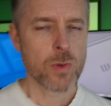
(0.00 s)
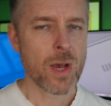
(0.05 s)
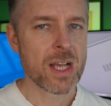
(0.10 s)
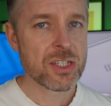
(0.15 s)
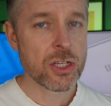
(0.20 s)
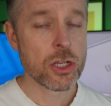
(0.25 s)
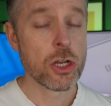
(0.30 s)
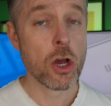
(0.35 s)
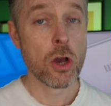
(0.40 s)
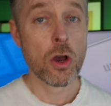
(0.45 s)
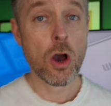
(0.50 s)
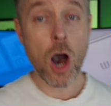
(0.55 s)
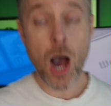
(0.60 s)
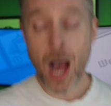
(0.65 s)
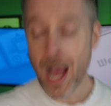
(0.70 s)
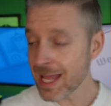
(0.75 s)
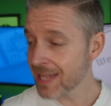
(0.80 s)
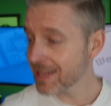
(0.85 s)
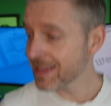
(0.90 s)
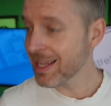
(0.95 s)
as you know,
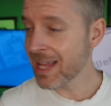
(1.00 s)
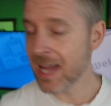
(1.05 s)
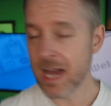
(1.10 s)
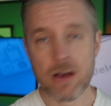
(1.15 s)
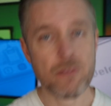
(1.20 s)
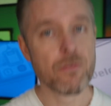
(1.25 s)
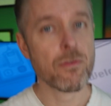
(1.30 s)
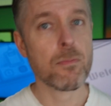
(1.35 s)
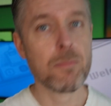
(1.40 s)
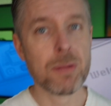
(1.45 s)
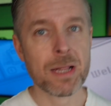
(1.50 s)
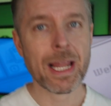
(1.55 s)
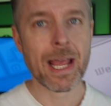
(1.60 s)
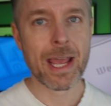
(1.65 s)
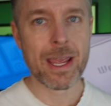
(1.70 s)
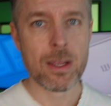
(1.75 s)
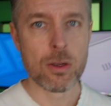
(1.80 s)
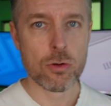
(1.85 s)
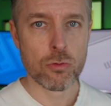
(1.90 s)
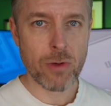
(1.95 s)
I love
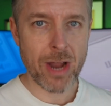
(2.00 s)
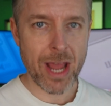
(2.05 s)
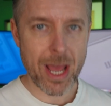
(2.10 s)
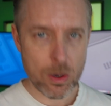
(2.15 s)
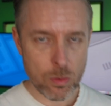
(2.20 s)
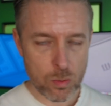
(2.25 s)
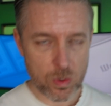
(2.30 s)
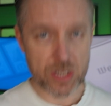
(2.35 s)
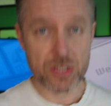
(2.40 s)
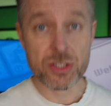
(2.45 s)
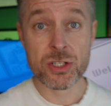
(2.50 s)
playing around with